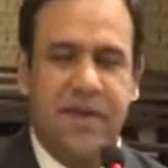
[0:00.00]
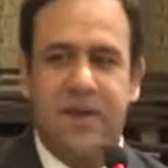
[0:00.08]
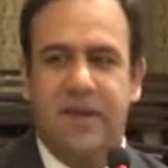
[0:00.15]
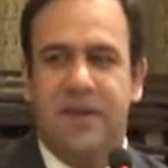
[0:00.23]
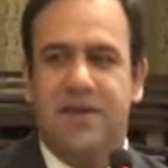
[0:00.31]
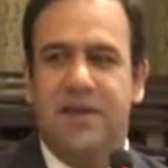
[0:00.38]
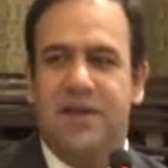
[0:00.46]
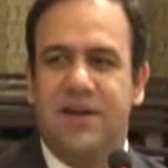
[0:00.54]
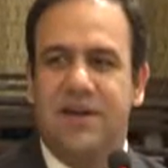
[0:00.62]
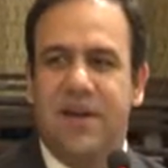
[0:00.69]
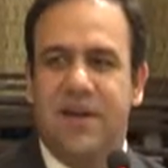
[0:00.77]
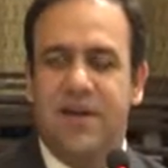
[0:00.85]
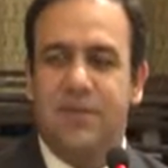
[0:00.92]
And
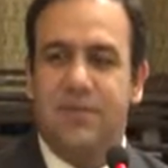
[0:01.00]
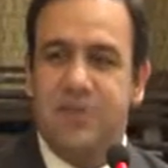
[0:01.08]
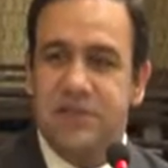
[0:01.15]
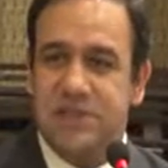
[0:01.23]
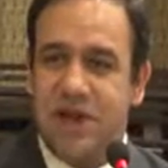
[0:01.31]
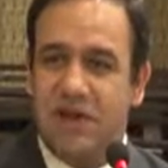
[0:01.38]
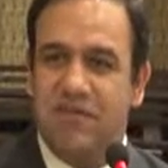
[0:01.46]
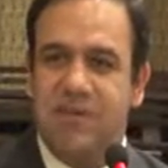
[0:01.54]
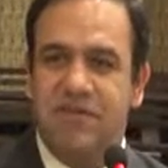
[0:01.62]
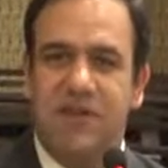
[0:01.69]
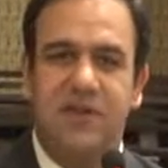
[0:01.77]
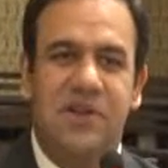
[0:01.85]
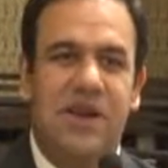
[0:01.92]
in Punjab, we
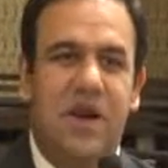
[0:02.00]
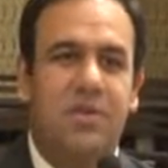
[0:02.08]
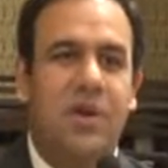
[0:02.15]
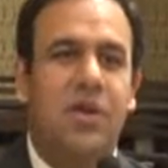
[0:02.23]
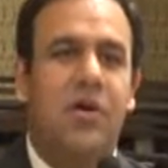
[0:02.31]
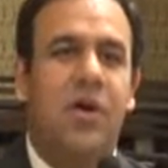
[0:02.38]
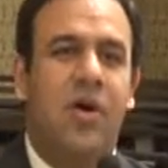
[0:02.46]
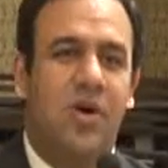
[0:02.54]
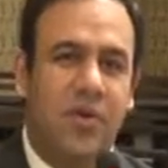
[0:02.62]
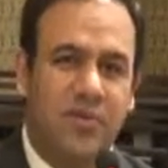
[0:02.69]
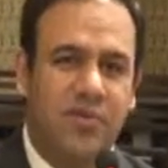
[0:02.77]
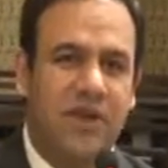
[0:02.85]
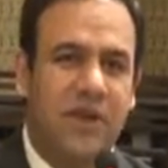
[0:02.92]
have actually come a
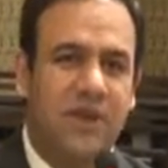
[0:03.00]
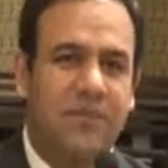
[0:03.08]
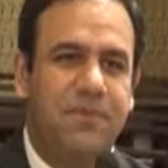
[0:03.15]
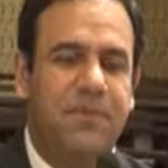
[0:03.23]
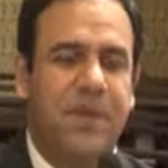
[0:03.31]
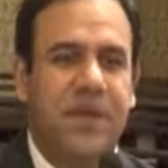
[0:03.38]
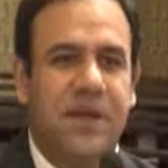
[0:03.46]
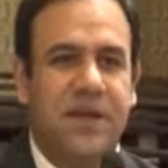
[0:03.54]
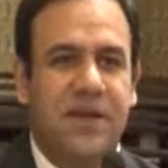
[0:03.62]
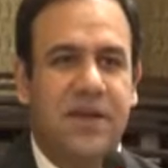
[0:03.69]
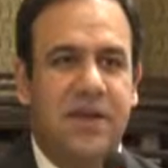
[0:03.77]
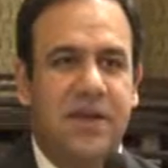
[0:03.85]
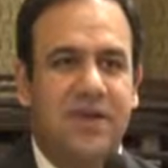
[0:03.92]
long way
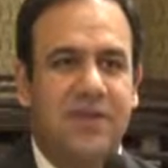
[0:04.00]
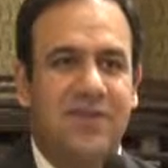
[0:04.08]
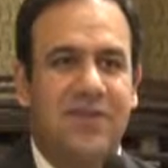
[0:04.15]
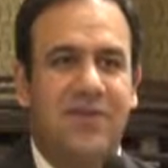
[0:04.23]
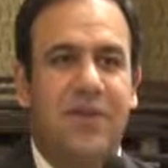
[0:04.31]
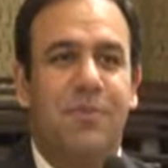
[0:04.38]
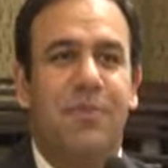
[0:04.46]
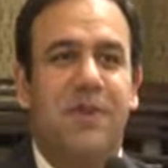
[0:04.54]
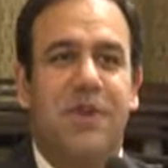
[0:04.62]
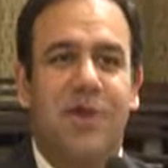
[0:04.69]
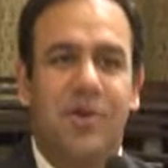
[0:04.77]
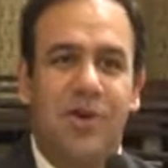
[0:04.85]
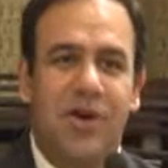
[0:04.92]
in
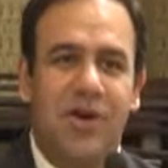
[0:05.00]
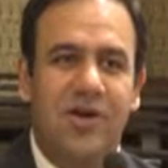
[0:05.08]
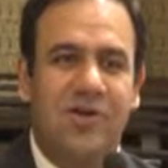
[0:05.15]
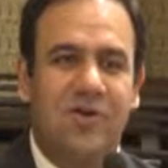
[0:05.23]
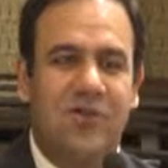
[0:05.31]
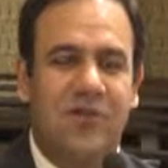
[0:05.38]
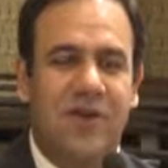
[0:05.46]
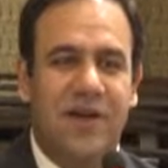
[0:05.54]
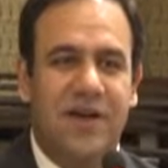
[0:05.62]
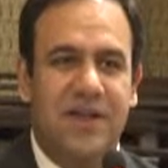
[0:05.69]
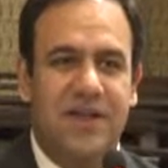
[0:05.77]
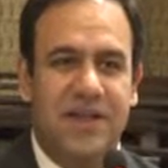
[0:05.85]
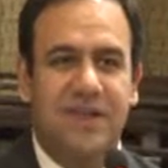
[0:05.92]
disrupting a lot
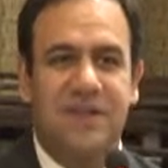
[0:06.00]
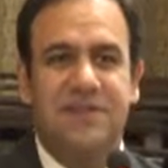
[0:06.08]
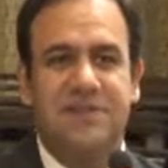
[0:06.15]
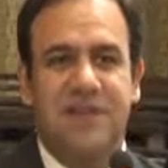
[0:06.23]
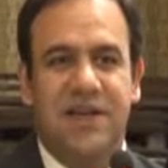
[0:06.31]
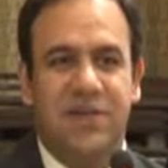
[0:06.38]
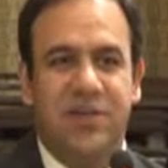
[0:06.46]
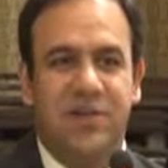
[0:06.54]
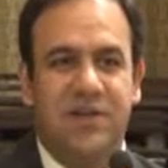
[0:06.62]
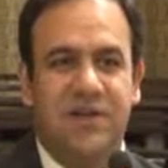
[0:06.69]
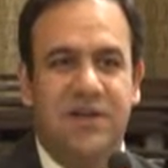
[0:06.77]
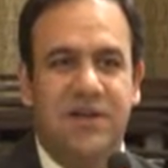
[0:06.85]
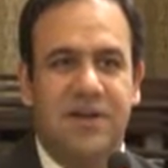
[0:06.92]
of things that
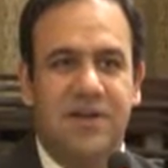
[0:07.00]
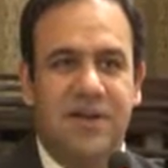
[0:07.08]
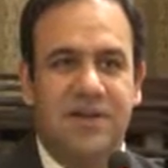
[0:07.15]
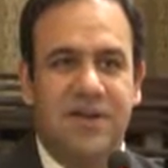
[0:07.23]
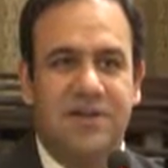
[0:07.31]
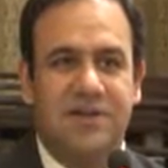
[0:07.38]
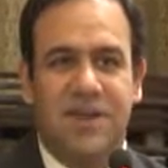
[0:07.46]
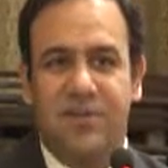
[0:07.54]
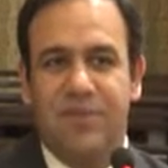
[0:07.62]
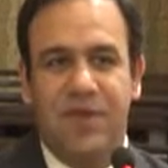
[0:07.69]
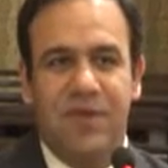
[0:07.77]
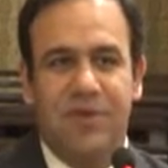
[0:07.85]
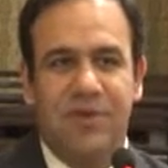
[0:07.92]
were,
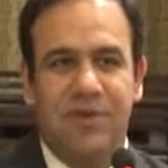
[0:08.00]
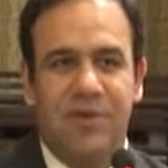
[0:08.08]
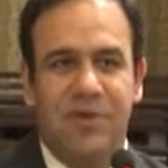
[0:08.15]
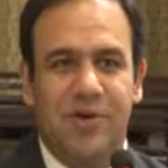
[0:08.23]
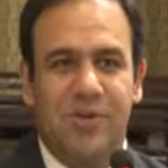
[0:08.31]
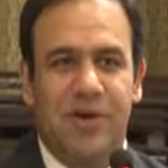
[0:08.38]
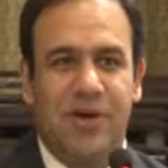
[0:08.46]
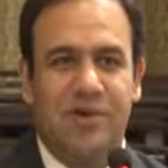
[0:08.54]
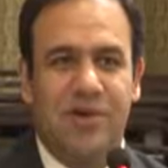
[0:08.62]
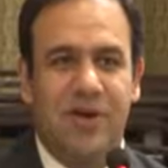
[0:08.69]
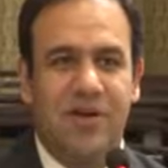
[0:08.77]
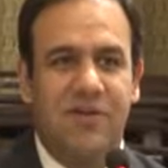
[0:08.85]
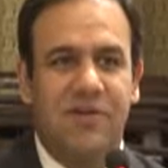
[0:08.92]
some that were good about
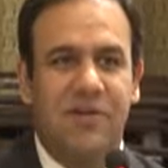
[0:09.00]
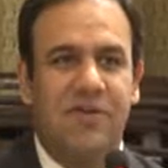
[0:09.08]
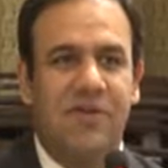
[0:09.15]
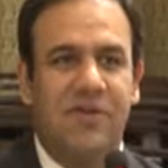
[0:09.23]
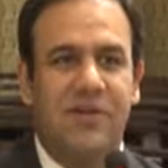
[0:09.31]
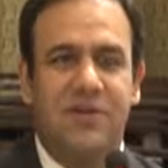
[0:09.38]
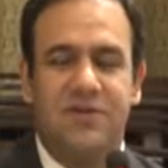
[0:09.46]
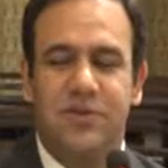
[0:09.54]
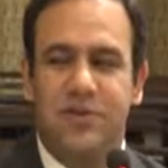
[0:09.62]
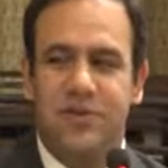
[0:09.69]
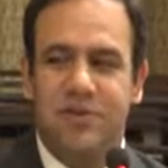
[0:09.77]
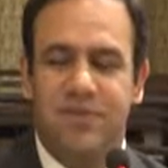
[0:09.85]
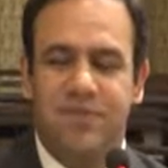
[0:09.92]
150 years
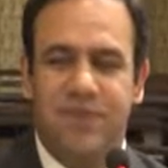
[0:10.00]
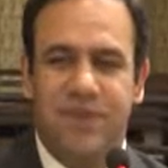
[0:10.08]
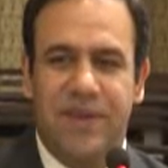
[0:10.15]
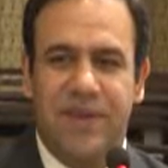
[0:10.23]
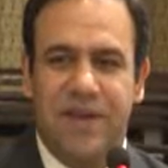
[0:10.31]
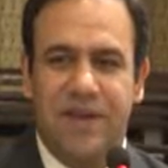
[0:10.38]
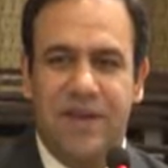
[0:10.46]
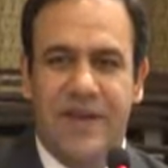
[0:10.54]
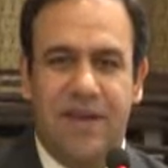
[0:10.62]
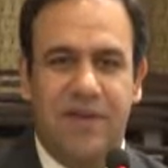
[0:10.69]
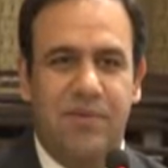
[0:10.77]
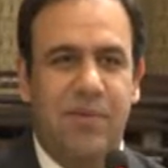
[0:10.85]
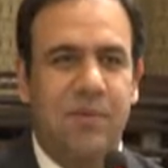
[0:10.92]
old.
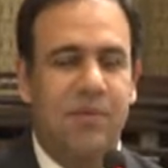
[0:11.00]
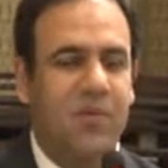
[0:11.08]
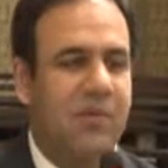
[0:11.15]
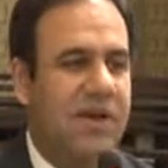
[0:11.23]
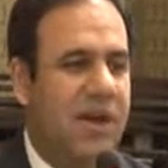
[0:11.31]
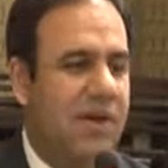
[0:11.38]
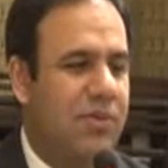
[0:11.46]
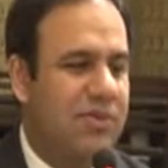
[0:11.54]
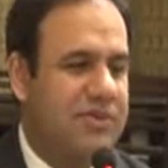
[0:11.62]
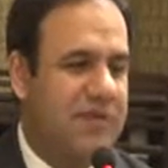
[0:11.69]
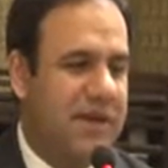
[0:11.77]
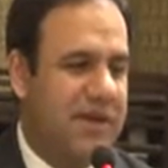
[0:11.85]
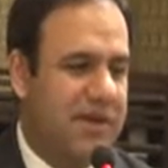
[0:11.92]
I remember when I
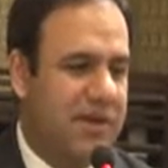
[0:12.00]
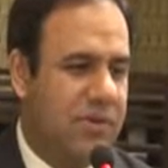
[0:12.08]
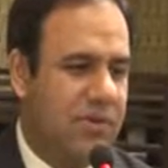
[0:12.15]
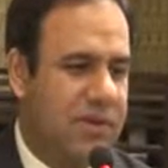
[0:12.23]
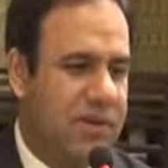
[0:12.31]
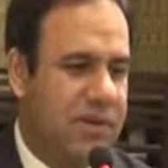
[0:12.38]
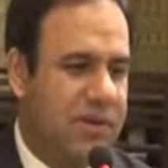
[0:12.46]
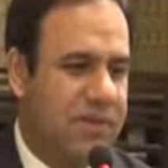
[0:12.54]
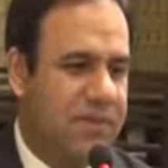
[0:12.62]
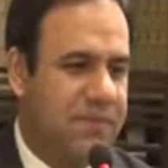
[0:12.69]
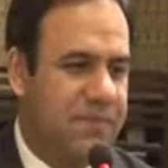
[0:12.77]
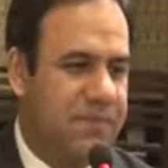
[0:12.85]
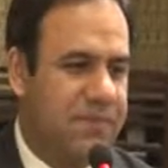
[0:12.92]
was fighting with the